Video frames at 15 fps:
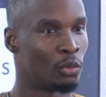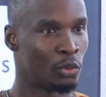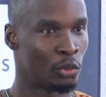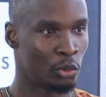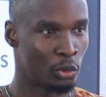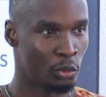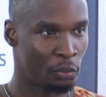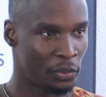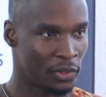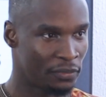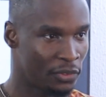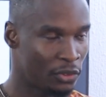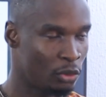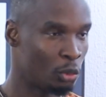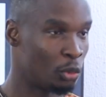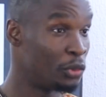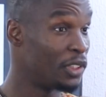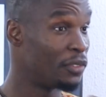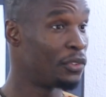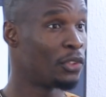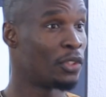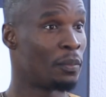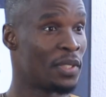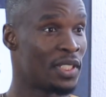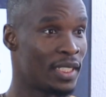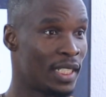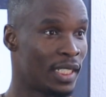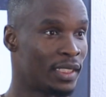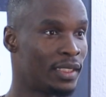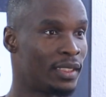you will review your
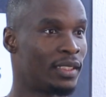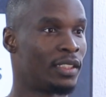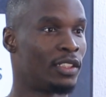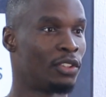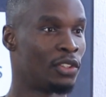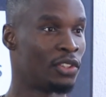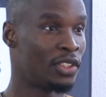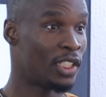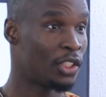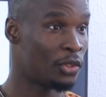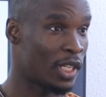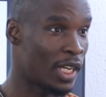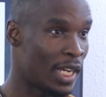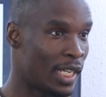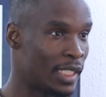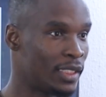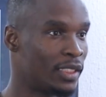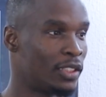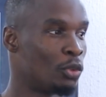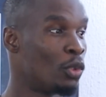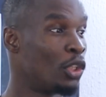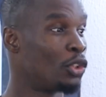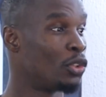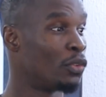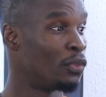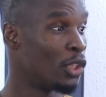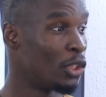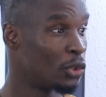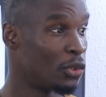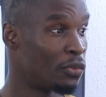business, you stage your ads, what you've
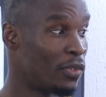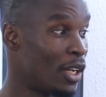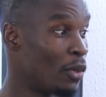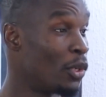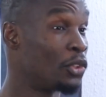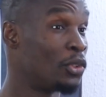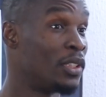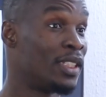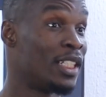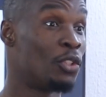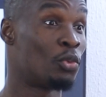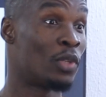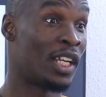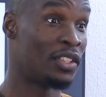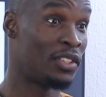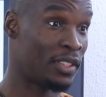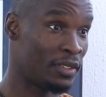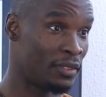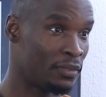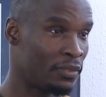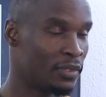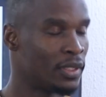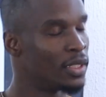done so far, what you intend to achieve,